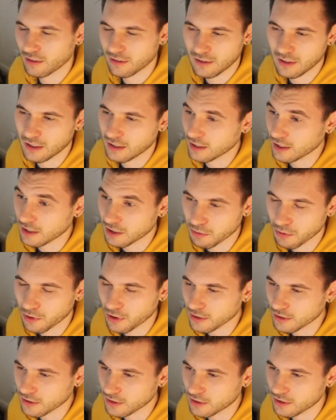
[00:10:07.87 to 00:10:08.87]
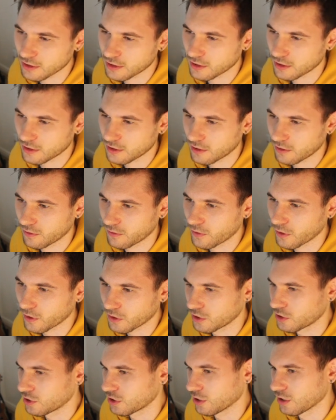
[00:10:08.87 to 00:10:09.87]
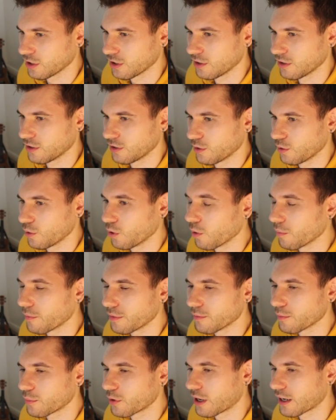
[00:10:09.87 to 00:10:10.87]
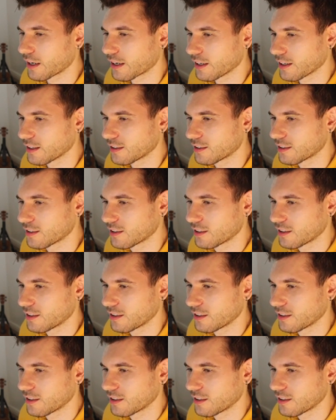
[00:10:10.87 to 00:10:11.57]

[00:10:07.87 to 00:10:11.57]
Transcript: think this one's function open bracket,